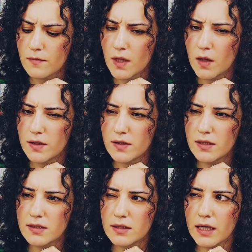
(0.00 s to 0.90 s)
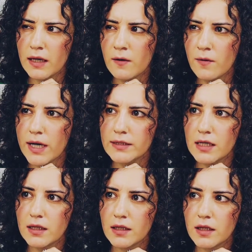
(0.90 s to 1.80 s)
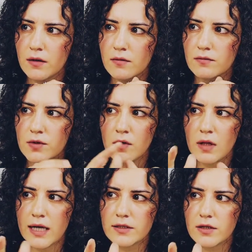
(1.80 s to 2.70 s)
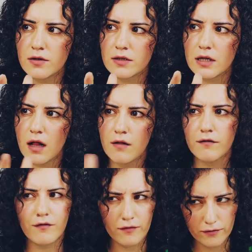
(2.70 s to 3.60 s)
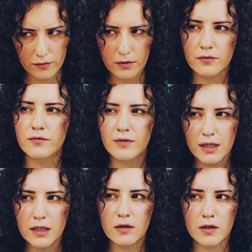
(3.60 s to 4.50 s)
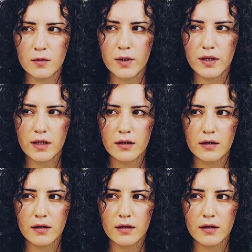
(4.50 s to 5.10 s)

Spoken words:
this is in a way telling you, don't lie to yourself, really look within.